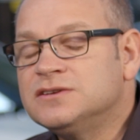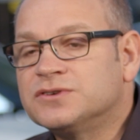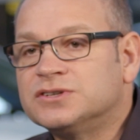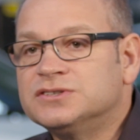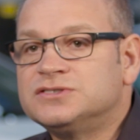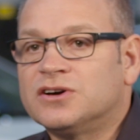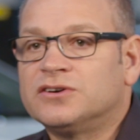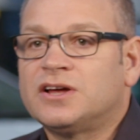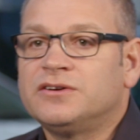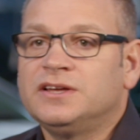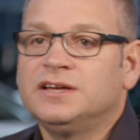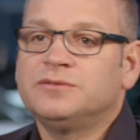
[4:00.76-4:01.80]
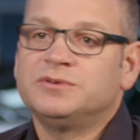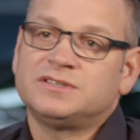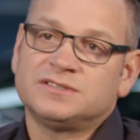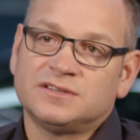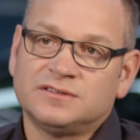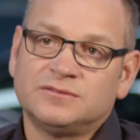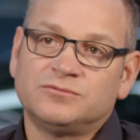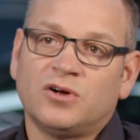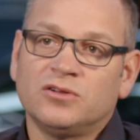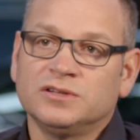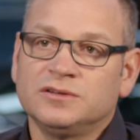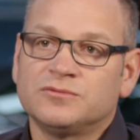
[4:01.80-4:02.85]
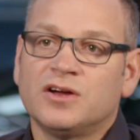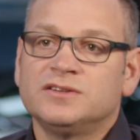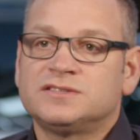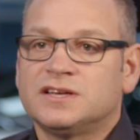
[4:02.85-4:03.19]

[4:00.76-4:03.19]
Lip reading: you've got a dyno here, which is a rolling road,